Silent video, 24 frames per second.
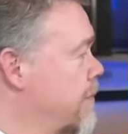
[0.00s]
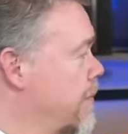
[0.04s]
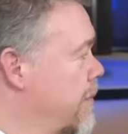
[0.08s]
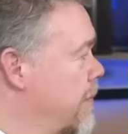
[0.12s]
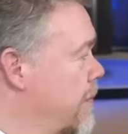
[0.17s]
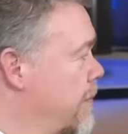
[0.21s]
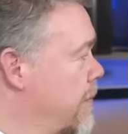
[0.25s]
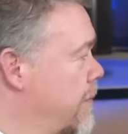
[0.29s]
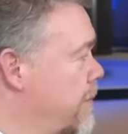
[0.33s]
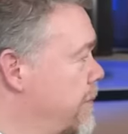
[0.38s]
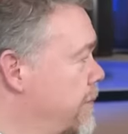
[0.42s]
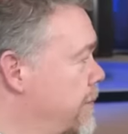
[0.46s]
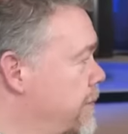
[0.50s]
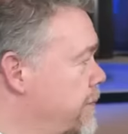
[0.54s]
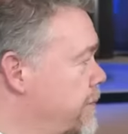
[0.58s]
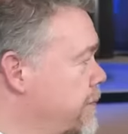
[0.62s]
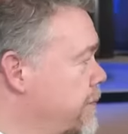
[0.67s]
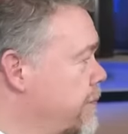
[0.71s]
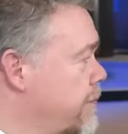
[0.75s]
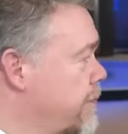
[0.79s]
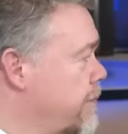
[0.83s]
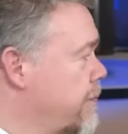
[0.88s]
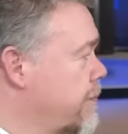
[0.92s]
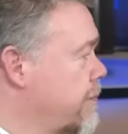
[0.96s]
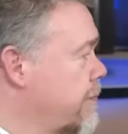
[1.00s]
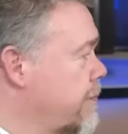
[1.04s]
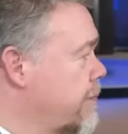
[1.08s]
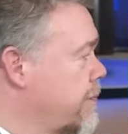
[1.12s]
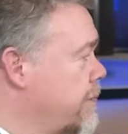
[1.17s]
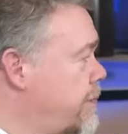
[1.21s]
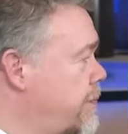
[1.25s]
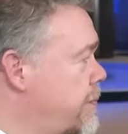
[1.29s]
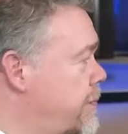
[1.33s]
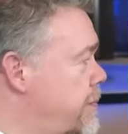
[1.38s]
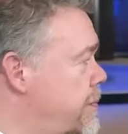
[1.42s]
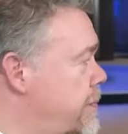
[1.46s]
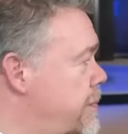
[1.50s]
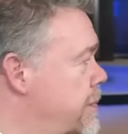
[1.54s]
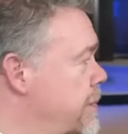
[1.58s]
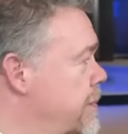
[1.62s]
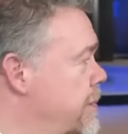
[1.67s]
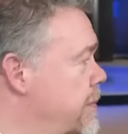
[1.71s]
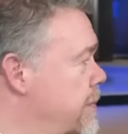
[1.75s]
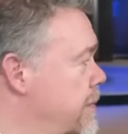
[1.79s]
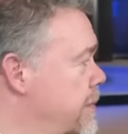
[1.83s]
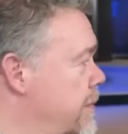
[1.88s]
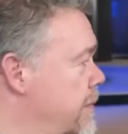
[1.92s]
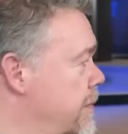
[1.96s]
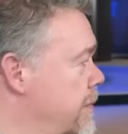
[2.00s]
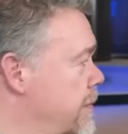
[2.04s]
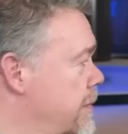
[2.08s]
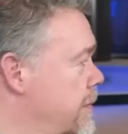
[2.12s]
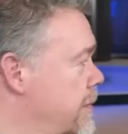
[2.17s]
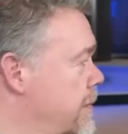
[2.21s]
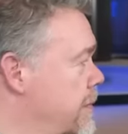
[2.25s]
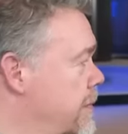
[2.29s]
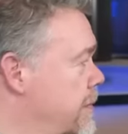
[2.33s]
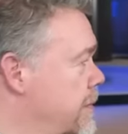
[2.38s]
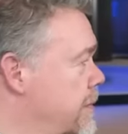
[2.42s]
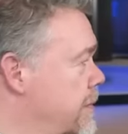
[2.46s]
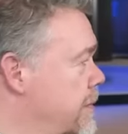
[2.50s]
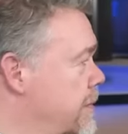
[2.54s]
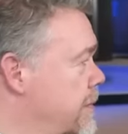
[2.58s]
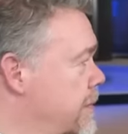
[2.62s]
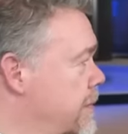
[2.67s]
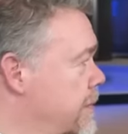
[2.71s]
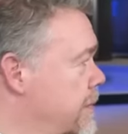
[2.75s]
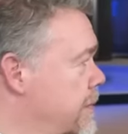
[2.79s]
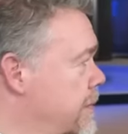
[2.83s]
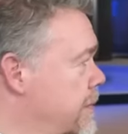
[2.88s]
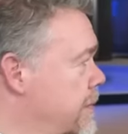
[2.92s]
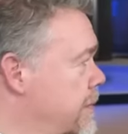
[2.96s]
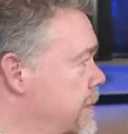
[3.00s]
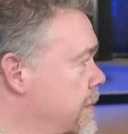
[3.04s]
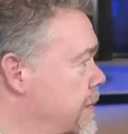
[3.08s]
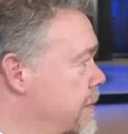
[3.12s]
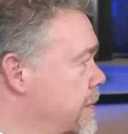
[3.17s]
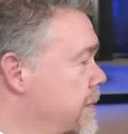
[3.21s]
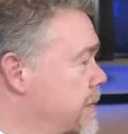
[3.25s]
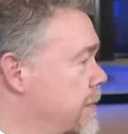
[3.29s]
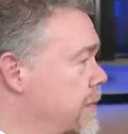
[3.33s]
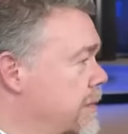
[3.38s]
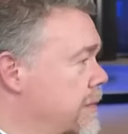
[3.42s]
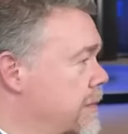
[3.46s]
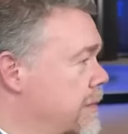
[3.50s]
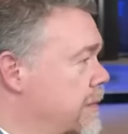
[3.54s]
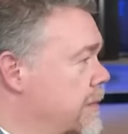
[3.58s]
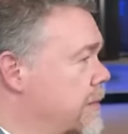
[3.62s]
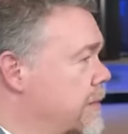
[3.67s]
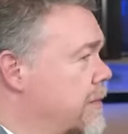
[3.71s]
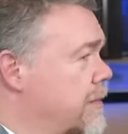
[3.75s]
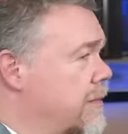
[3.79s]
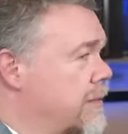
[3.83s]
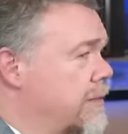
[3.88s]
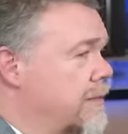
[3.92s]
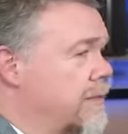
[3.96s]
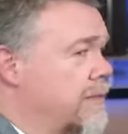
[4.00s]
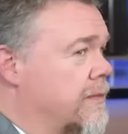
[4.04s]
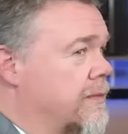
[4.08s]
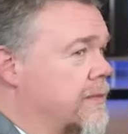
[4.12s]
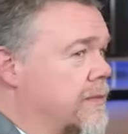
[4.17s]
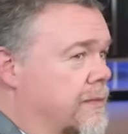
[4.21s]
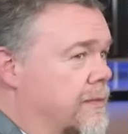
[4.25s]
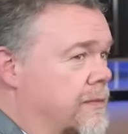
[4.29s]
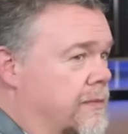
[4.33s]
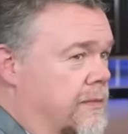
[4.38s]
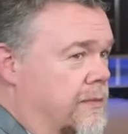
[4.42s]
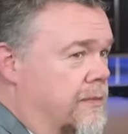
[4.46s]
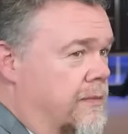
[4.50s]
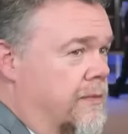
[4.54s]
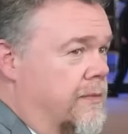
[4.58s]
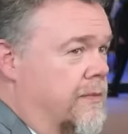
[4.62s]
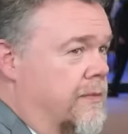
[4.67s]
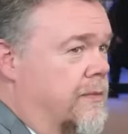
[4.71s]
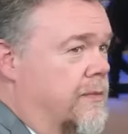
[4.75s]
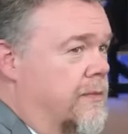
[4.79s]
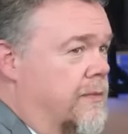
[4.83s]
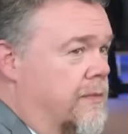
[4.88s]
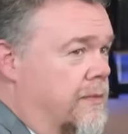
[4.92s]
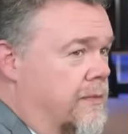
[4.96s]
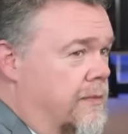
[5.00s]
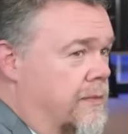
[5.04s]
(not speaking)